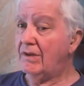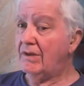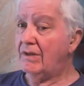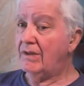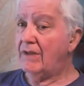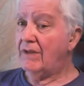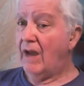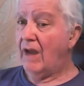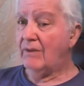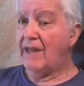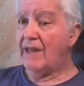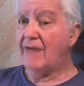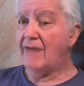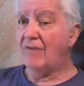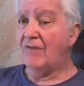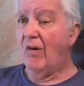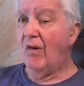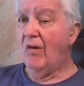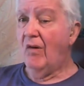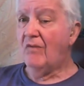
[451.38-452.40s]
I would have
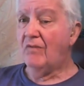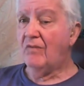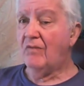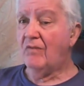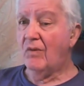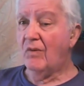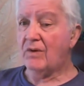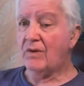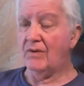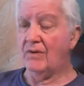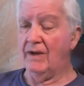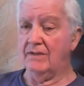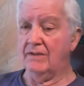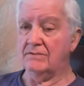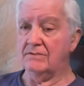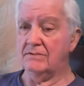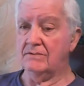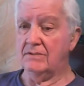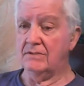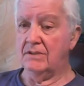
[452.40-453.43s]
all foreground.
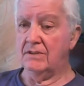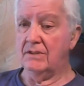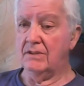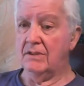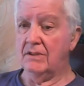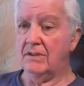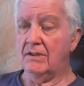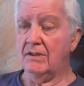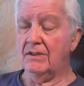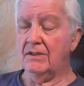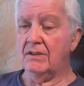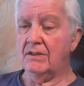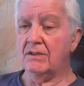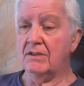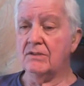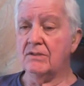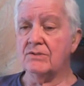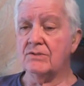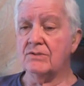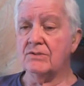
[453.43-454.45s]

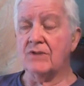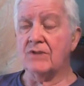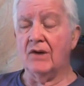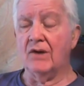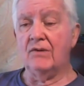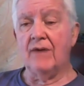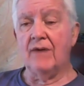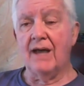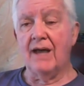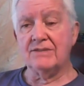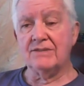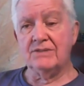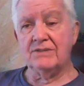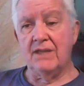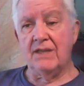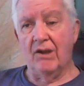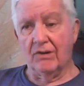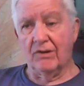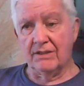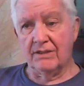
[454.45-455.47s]
So as
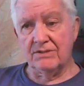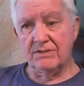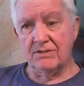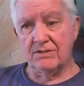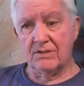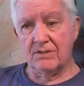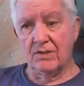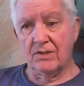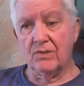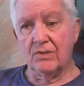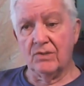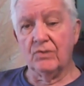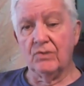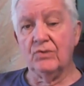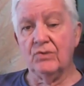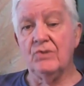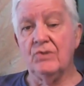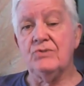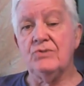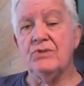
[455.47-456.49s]
the artist,
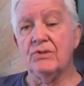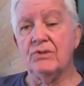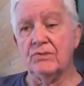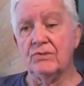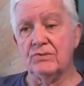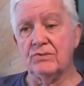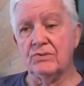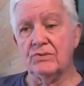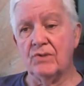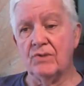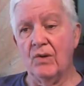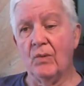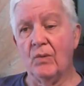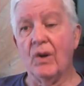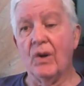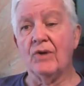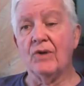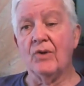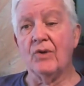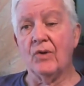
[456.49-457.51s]
you choose
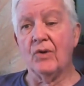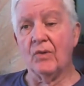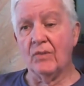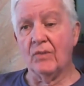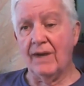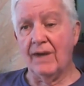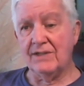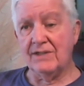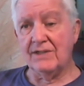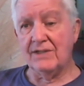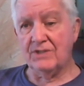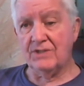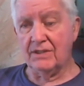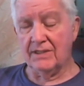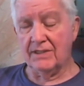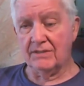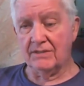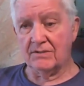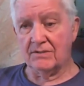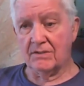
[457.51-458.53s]
where your horizon
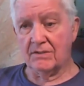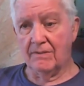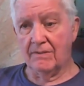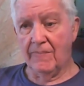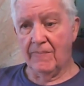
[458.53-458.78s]
is.